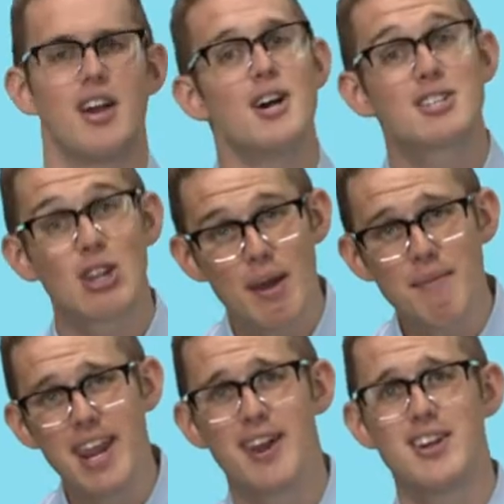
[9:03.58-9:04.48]
So let
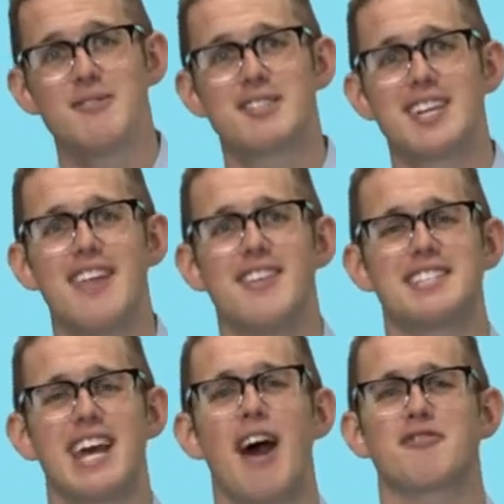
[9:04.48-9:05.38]
me hear you say
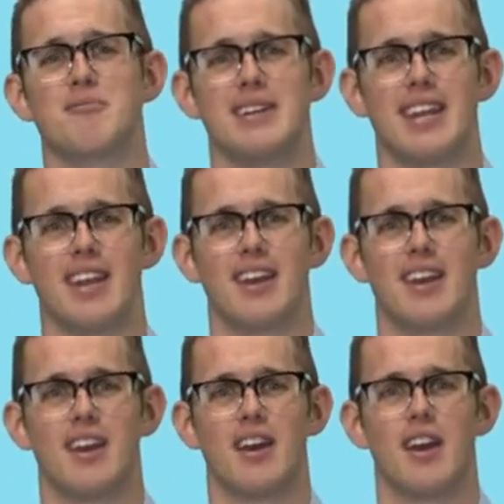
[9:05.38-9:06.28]
this after me.
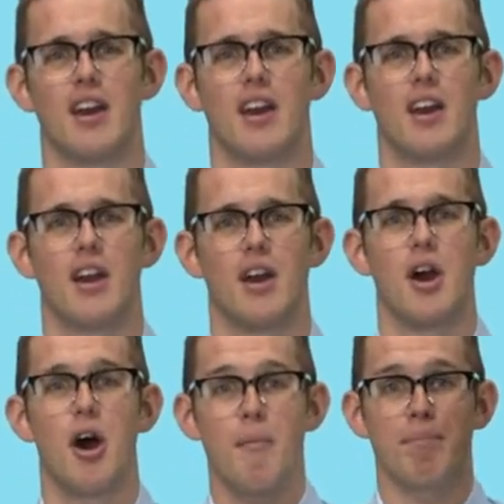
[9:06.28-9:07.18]

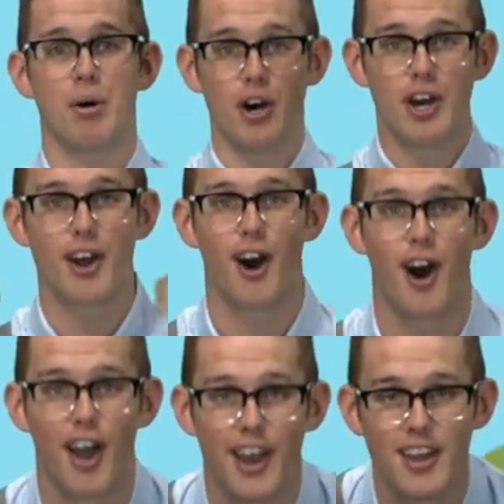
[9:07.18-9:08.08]
Put
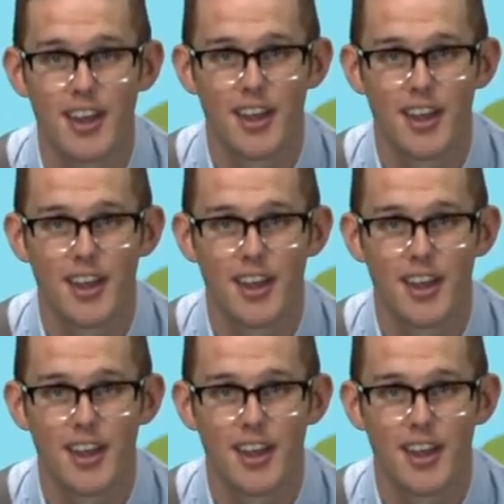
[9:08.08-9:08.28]
on.